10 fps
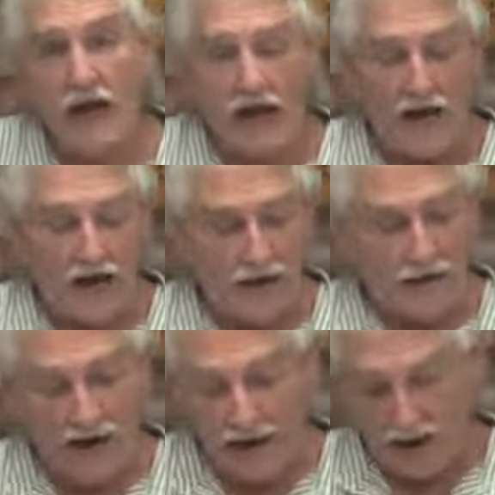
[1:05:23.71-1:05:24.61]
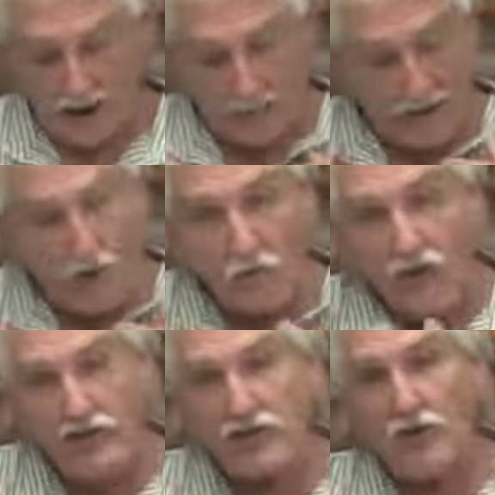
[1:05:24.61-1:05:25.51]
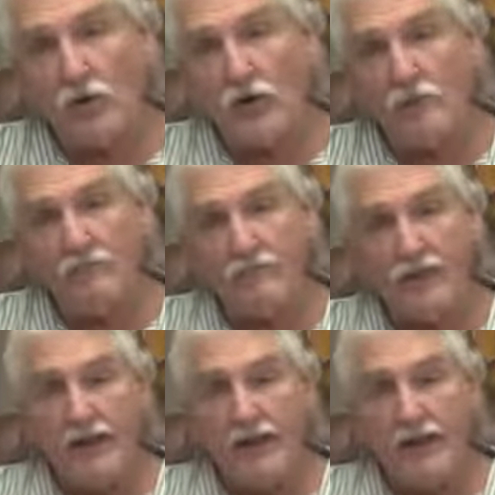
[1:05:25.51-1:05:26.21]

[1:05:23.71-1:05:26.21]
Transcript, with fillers: I, uh, I be a way shower,